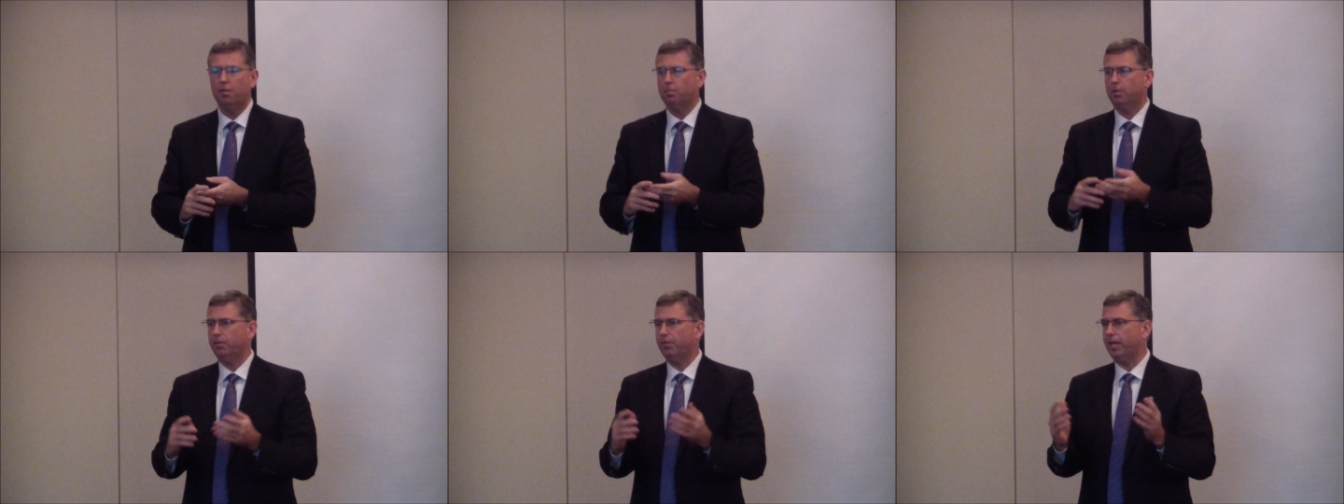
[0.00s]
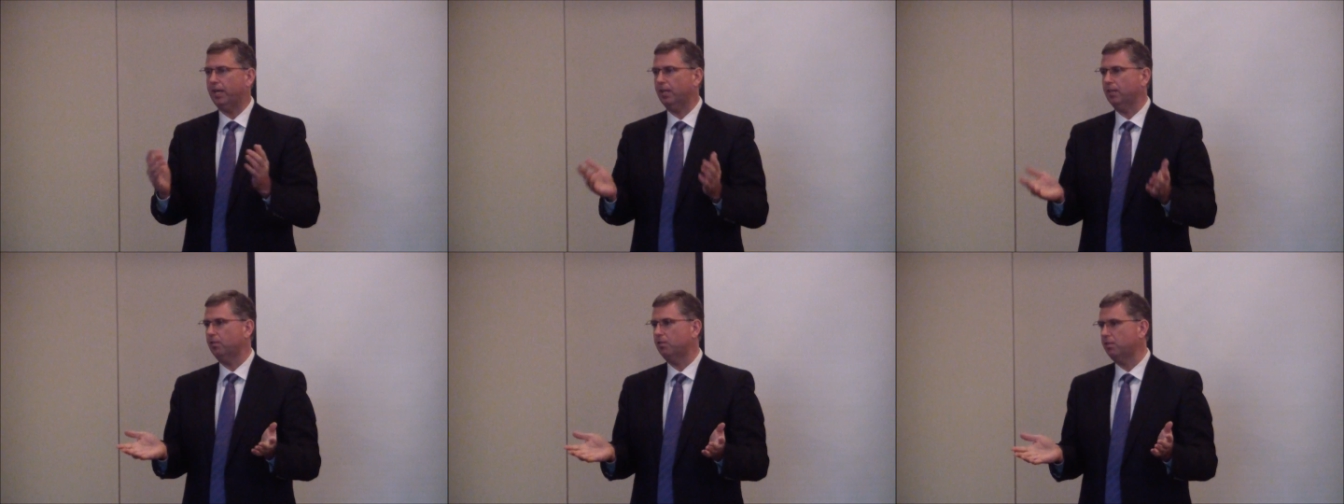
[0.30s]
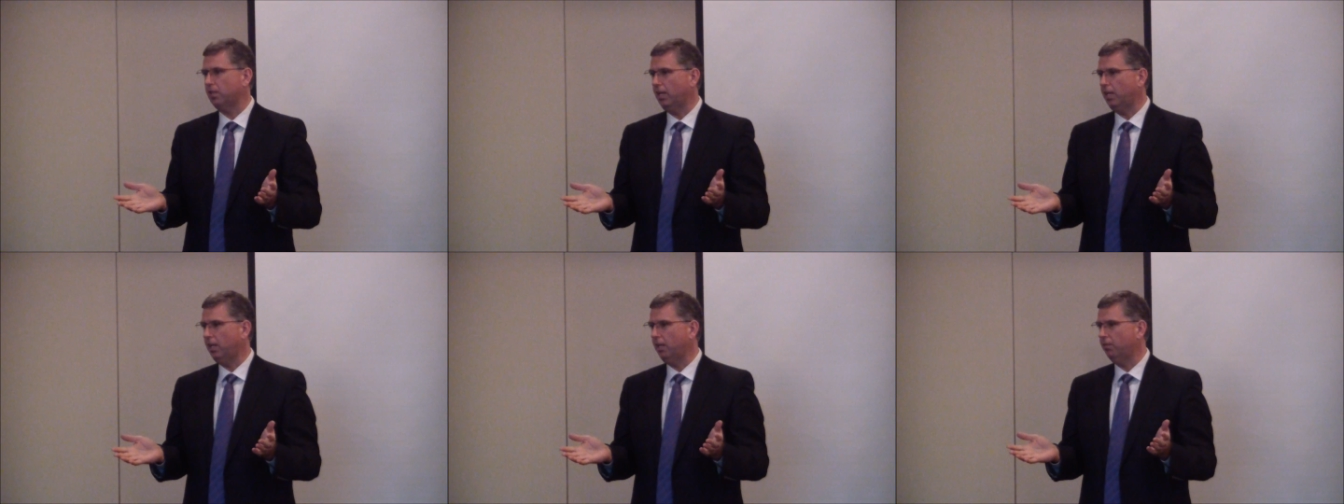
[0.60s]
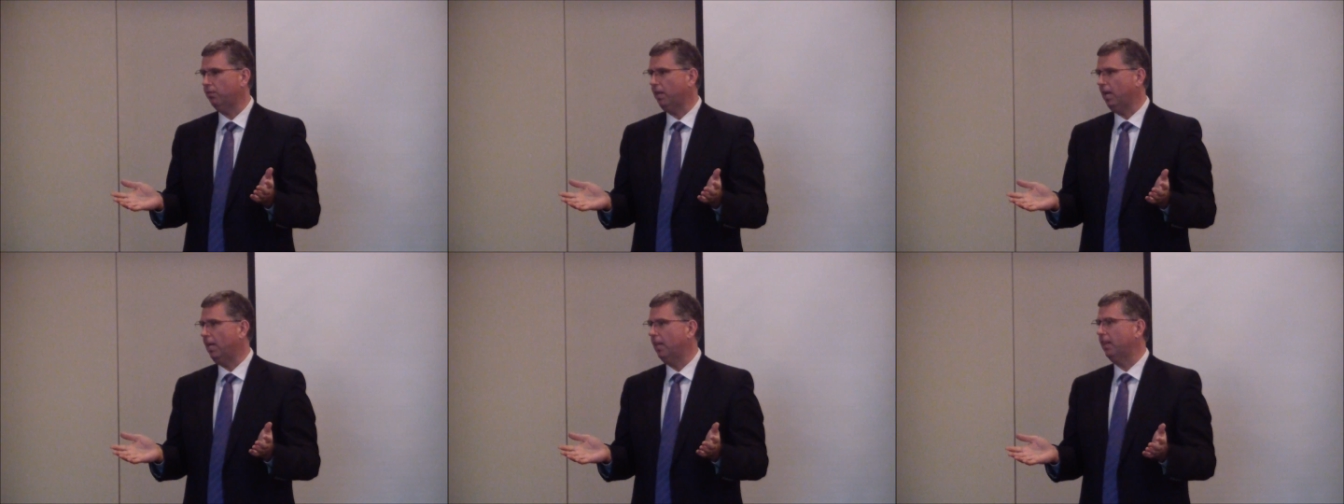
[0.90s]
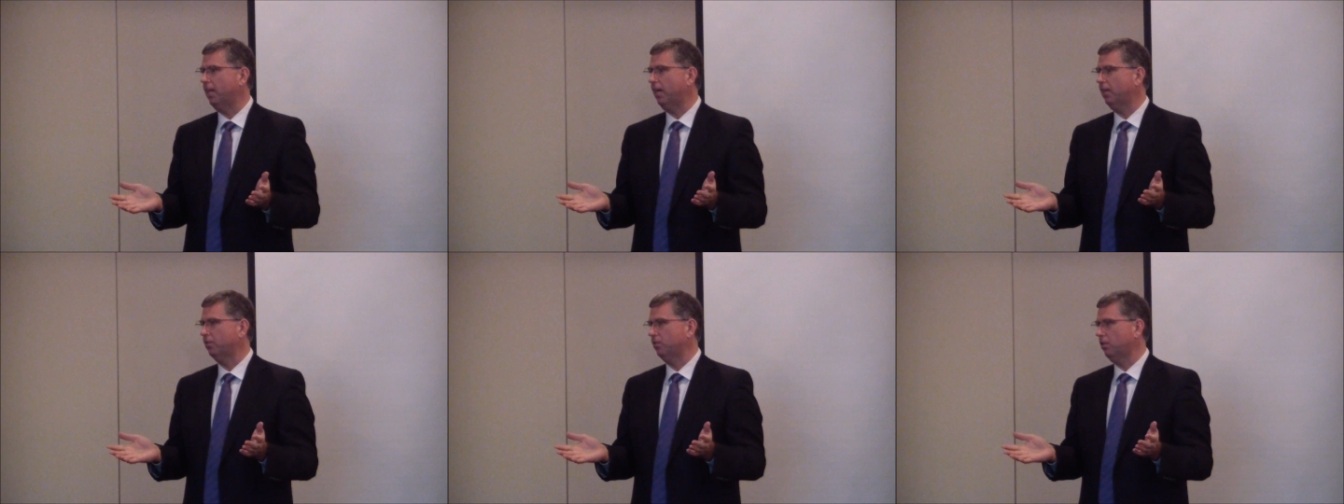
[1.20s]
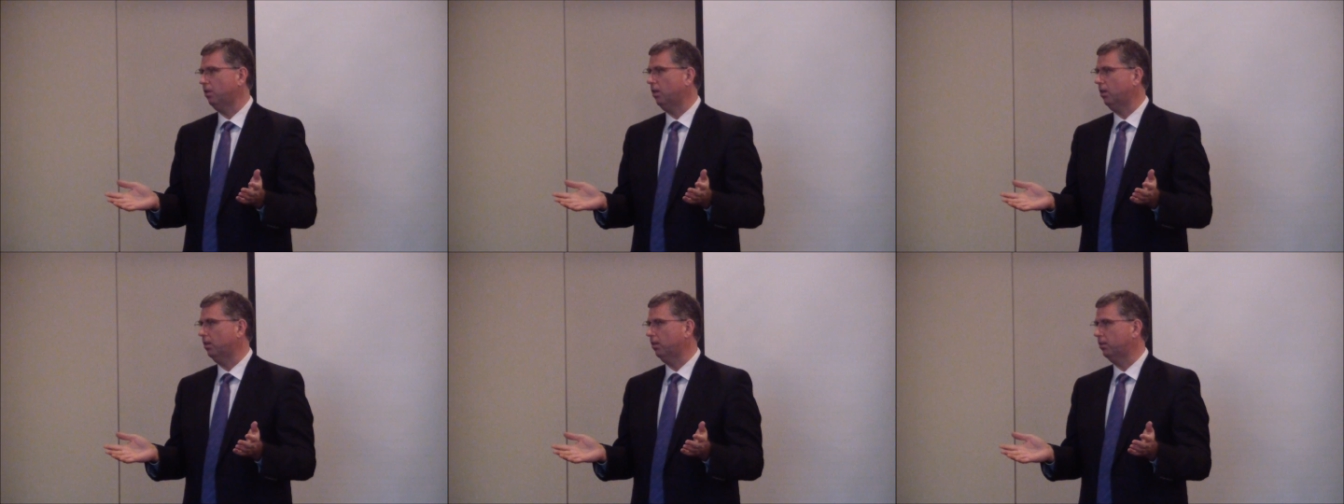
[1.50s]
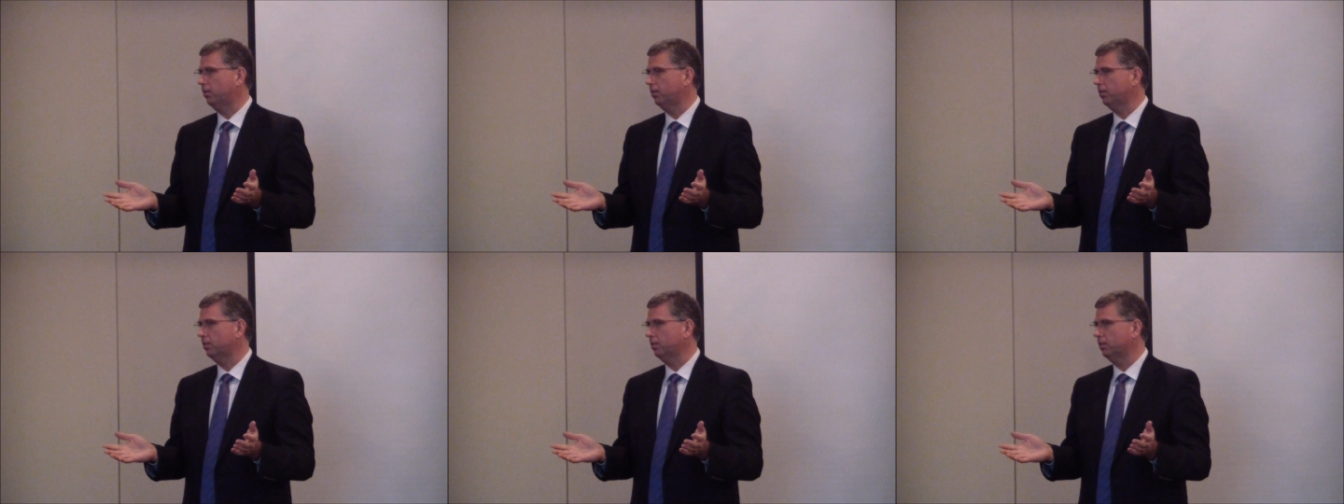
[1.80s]
but if I can save
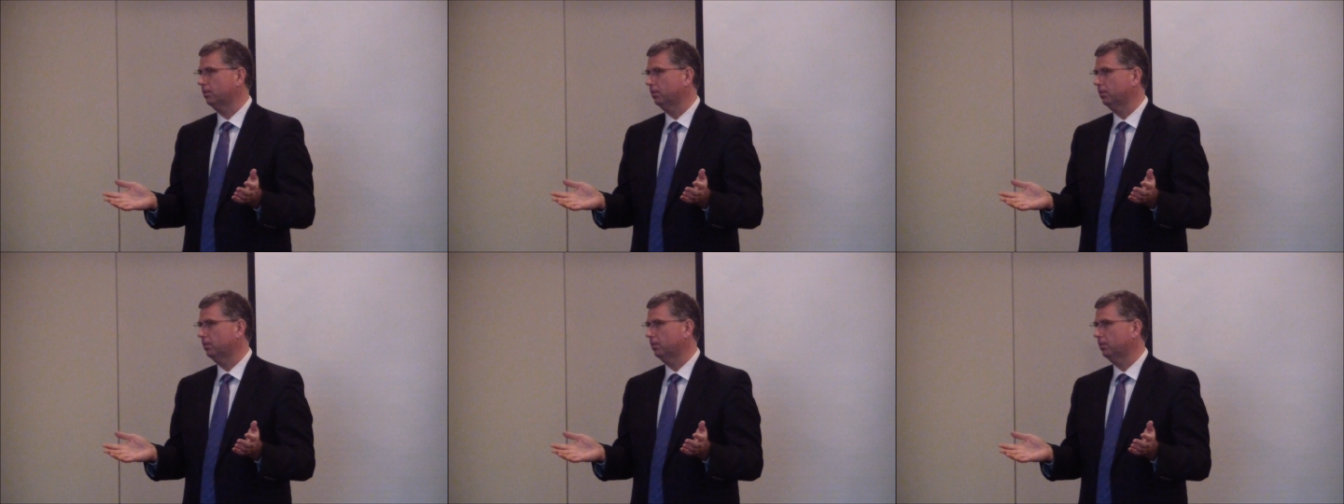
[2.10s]
$8,000,